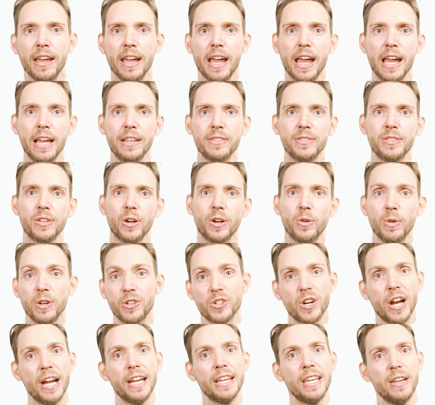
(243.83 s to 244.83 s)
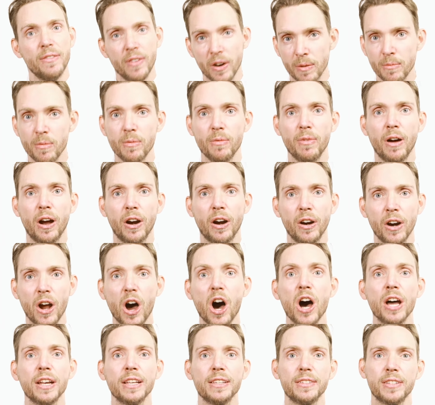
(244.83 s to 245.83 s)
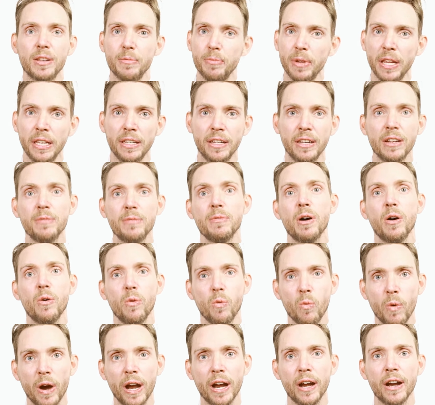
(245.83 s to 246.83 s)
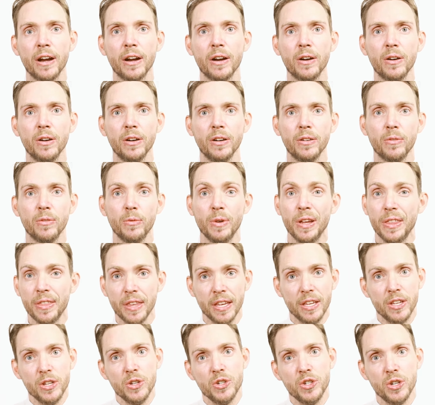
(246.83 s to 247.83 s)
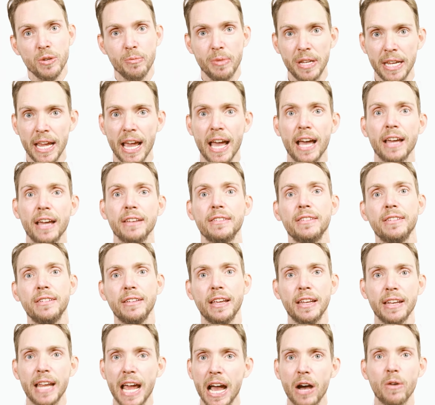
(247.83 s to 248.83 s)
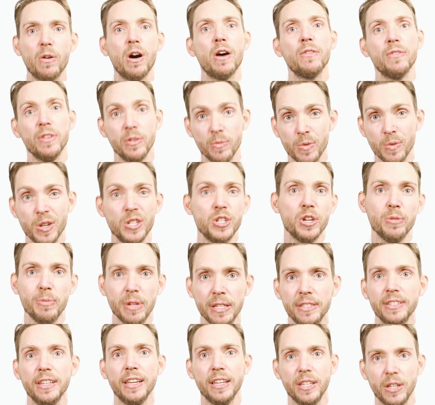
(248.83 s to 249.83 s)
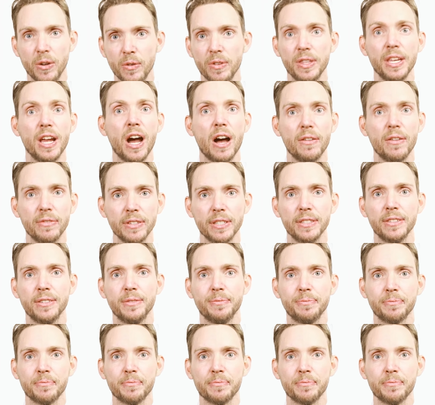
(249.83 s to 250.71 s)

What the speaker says: And so we try and give our honest opinion about where we think you should be at and how often we should be seeing you in the office.